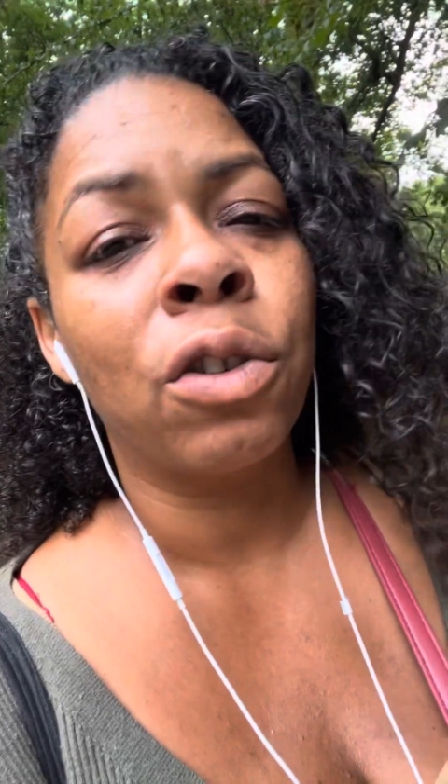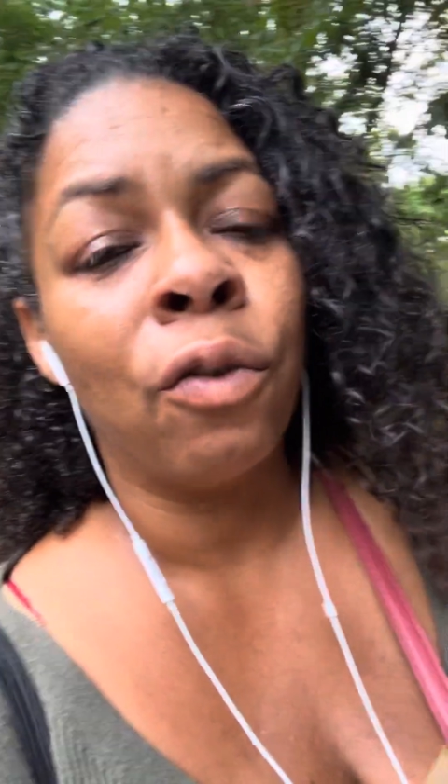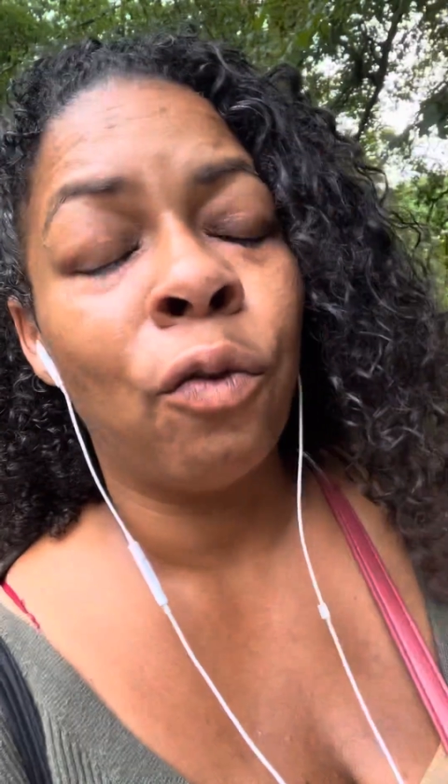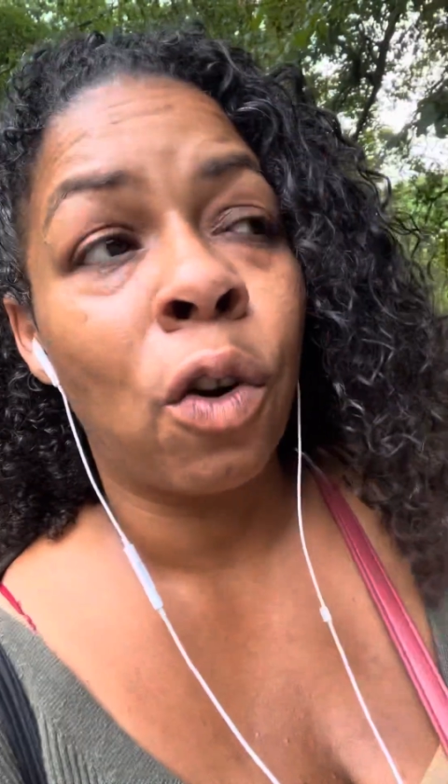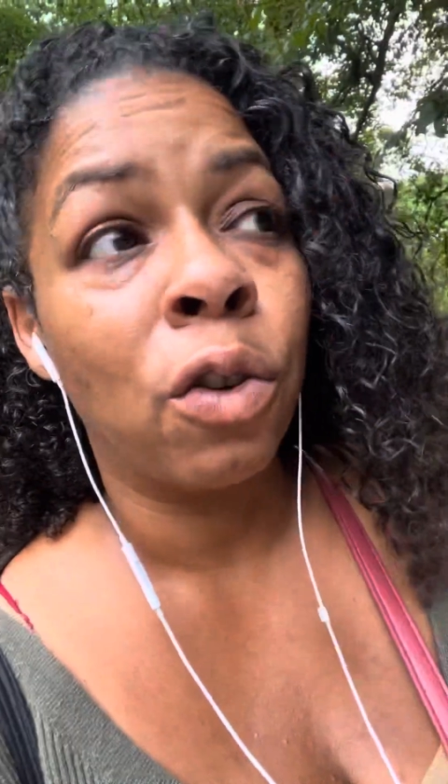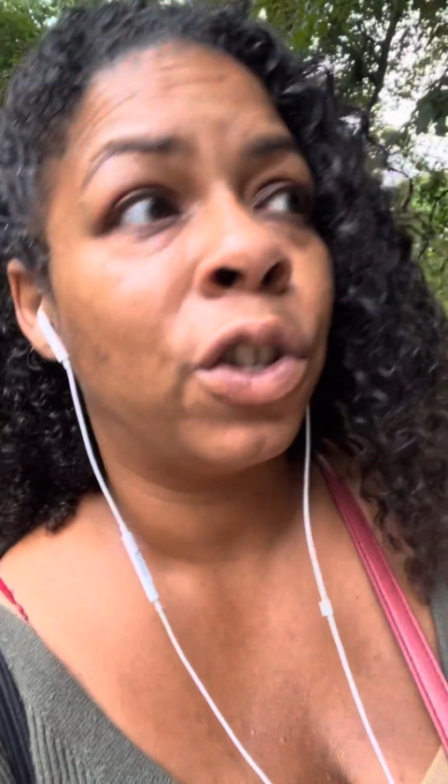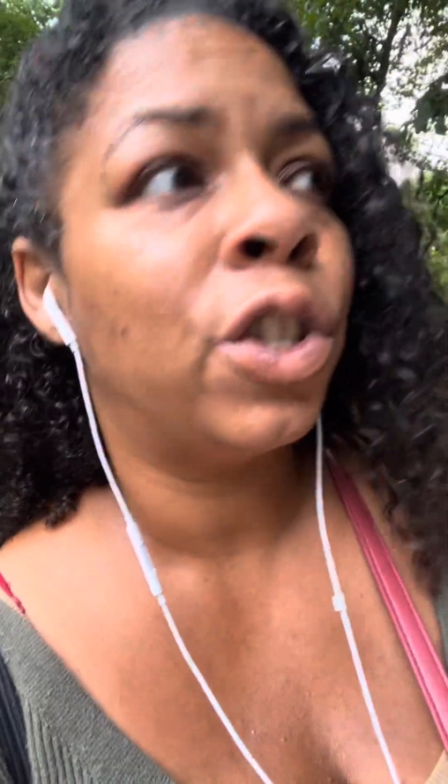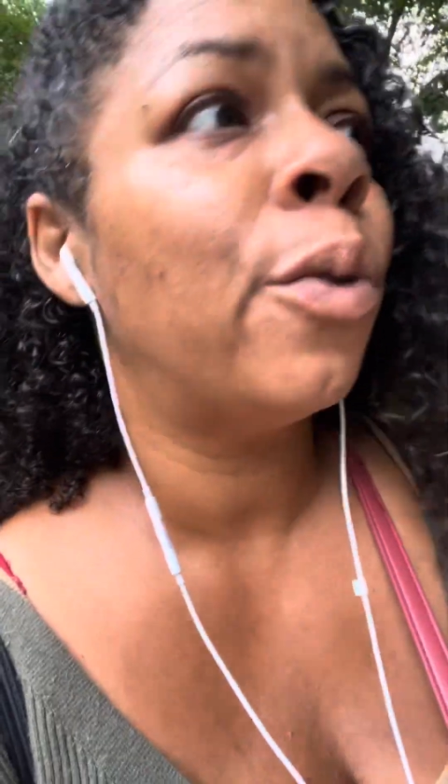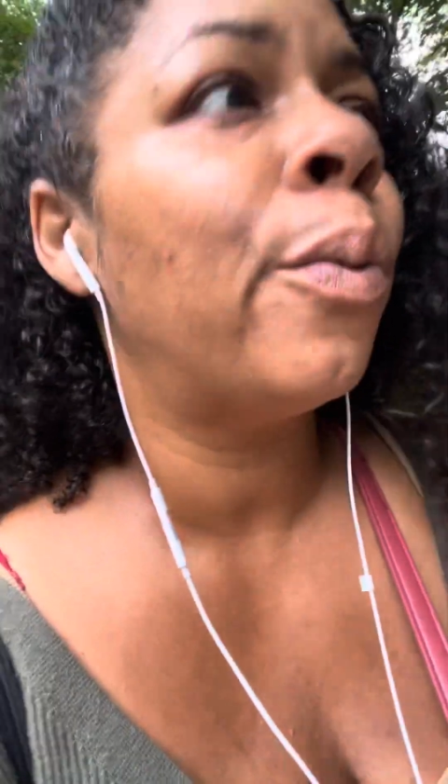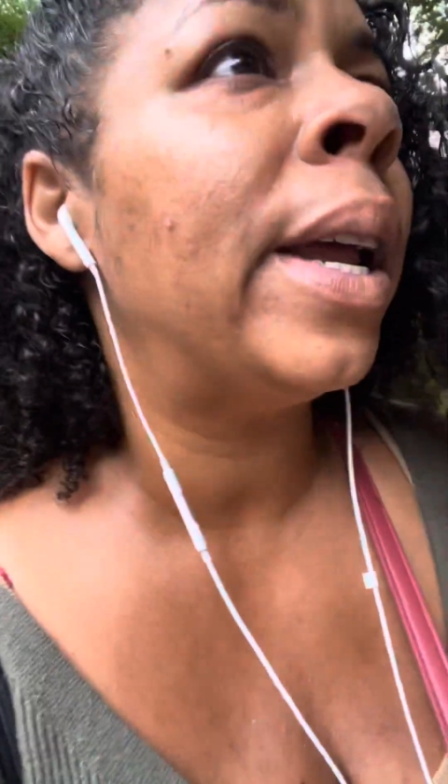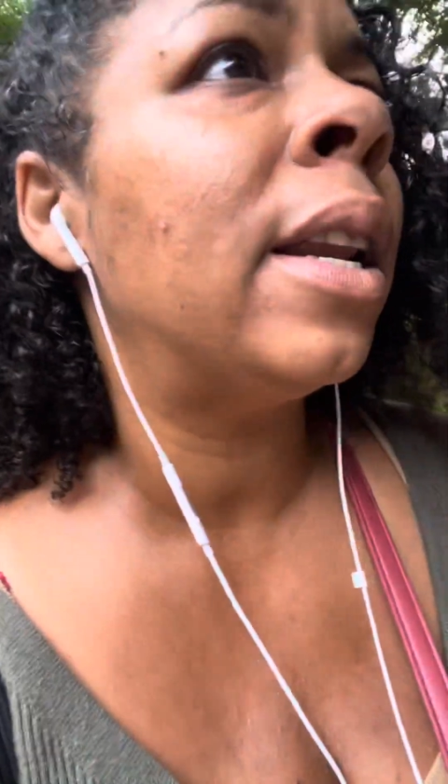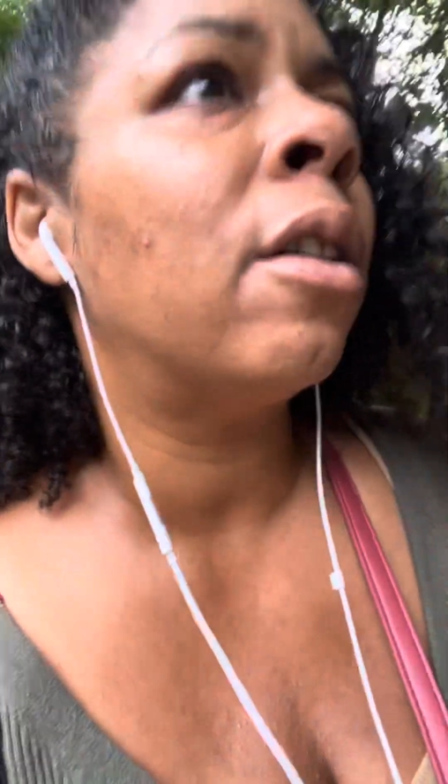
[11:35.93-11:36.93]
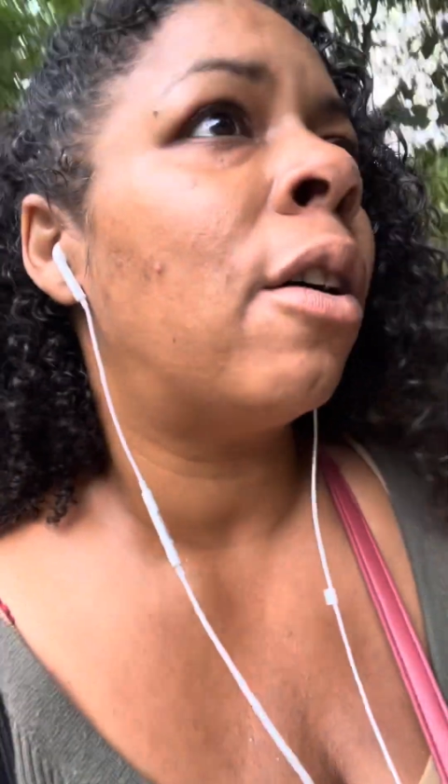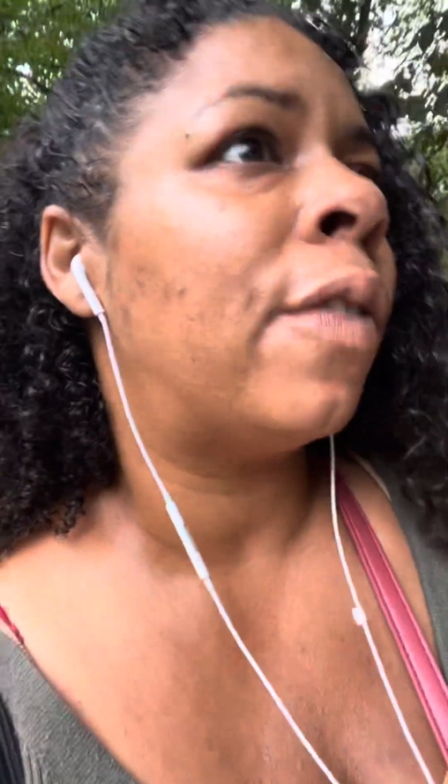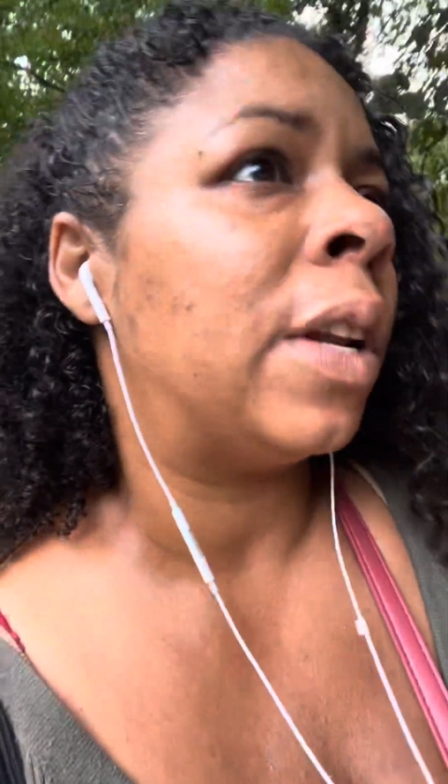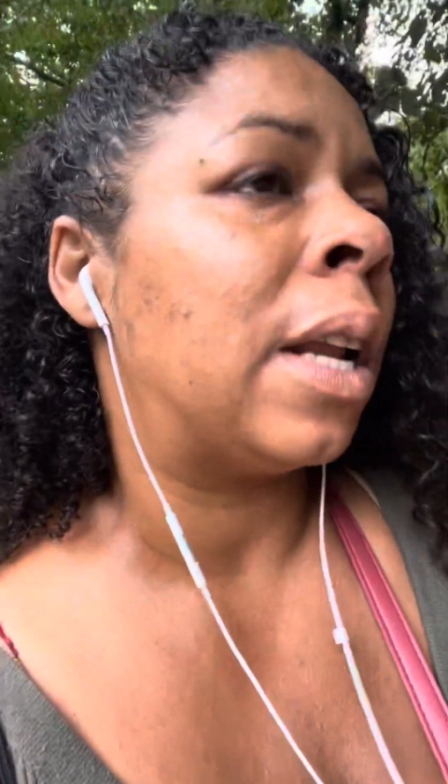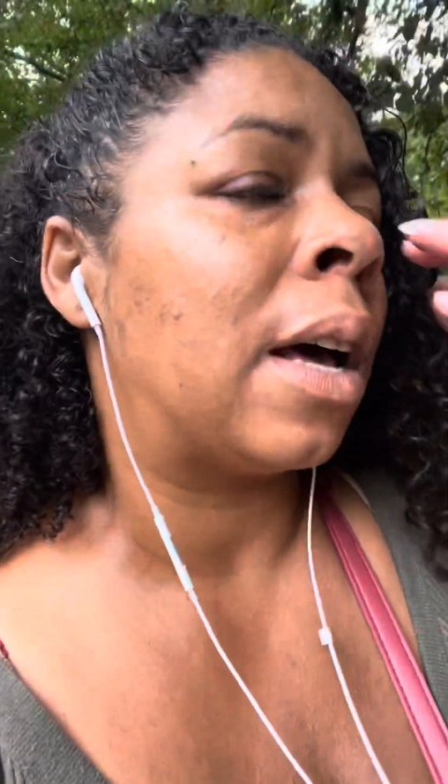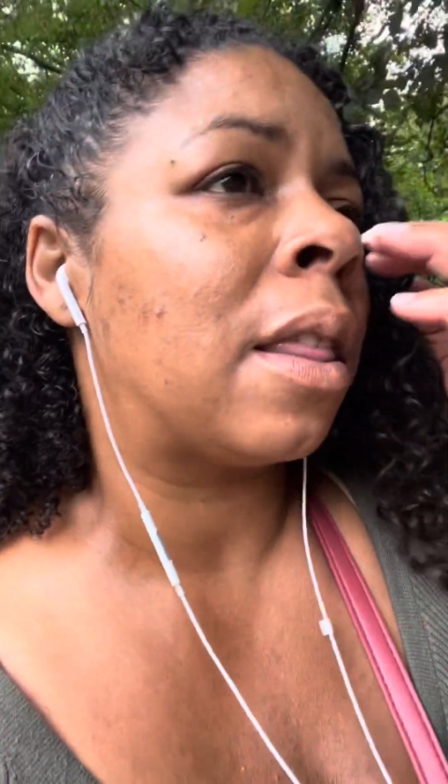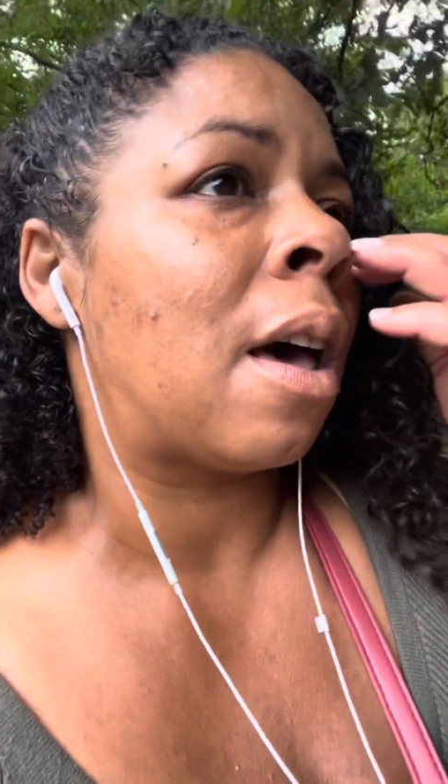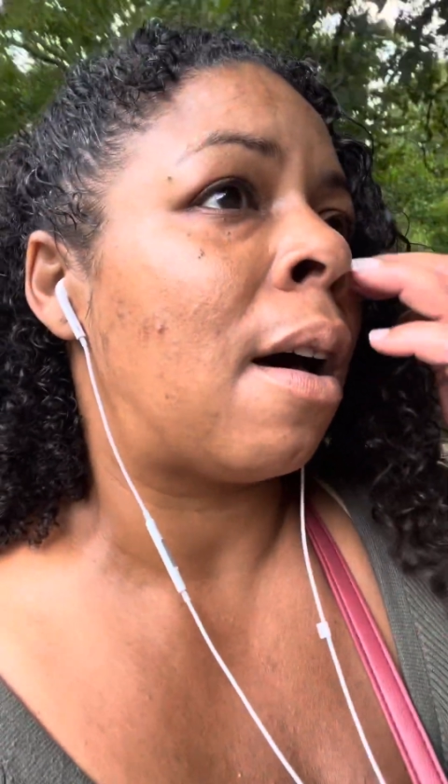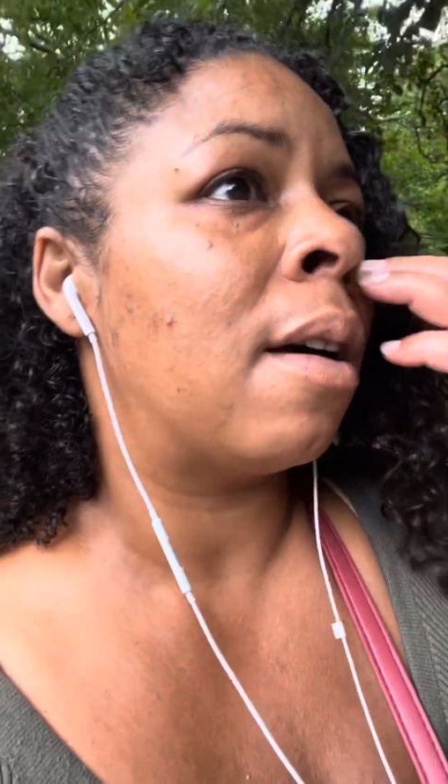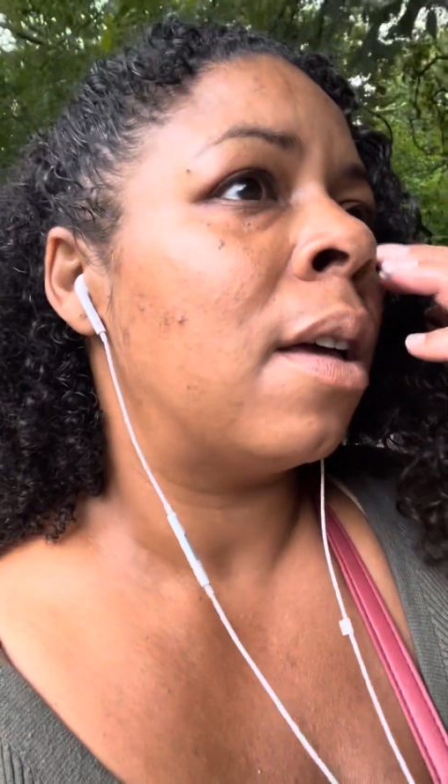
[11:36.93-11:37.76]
wrongdoing of another.